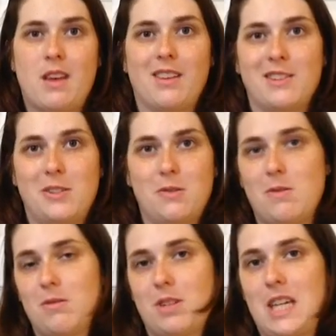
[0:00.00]
unless you
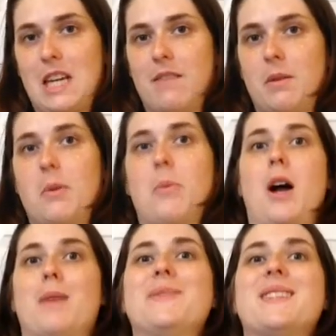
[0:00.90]
get it from your
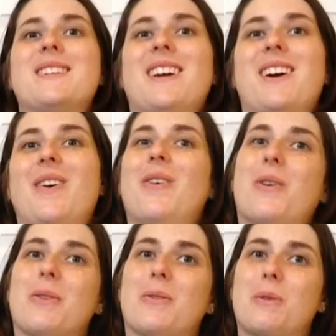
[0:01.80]
mom's
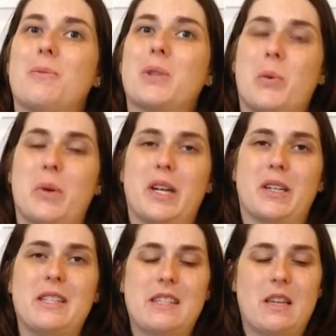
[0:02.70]
or from someone
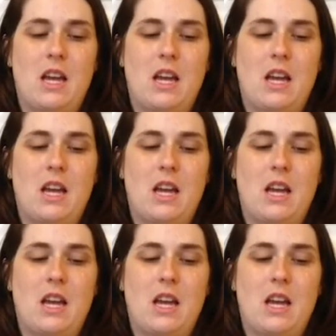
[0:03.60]
else.